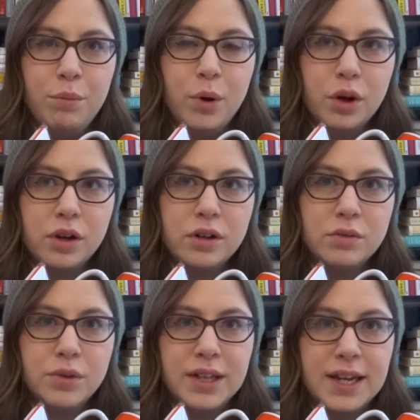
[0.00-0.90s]
book
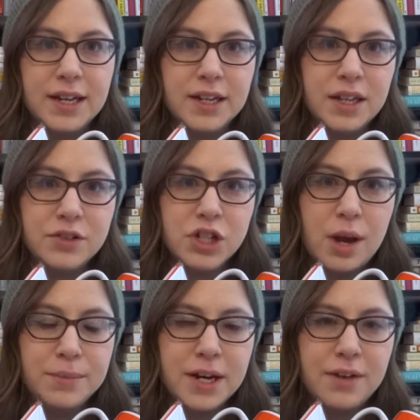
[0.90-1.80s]
related gift
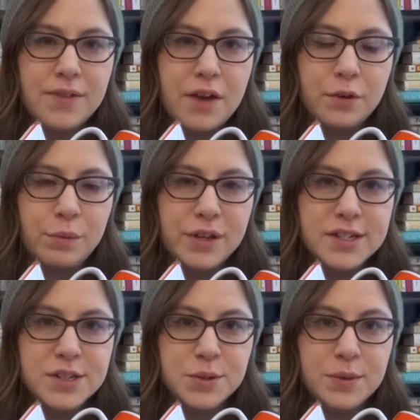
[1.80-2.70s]
shop that I've ever been
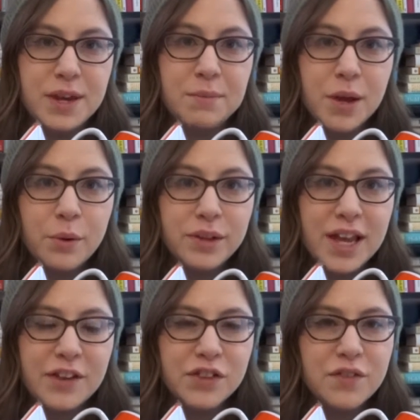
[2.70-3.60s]
to in my whole
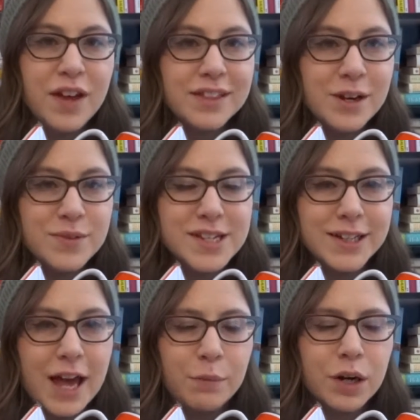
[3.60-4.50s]
life, and the fact that it was at a
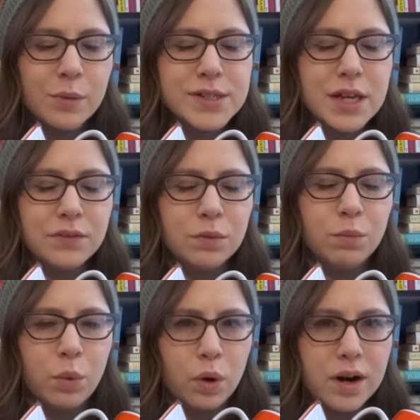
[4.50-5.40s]
library was even
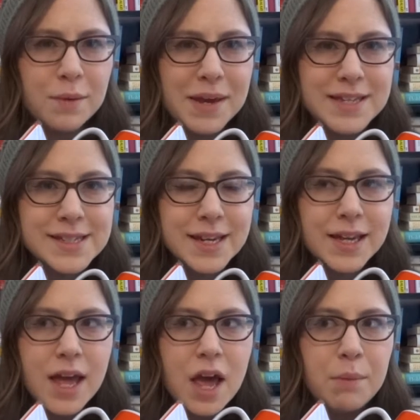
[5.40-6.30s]
more
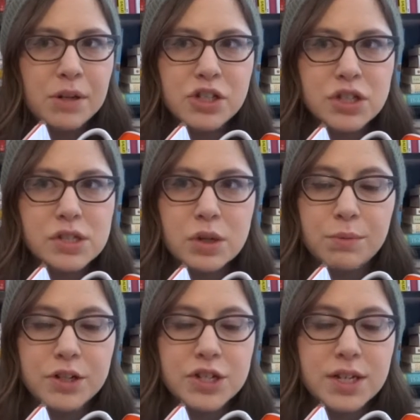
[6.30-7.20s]
amazing. But just so
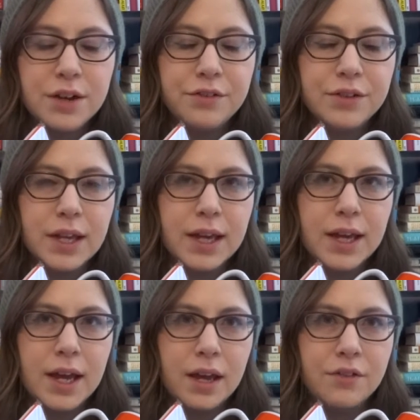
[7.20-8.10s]
much stuff,
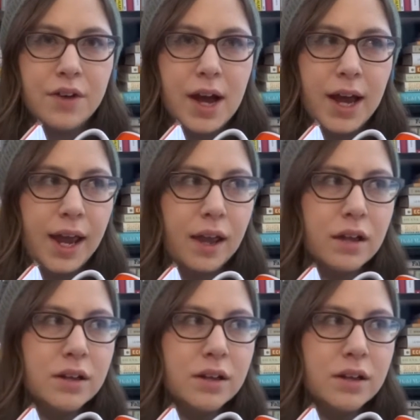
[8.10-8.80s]
like if I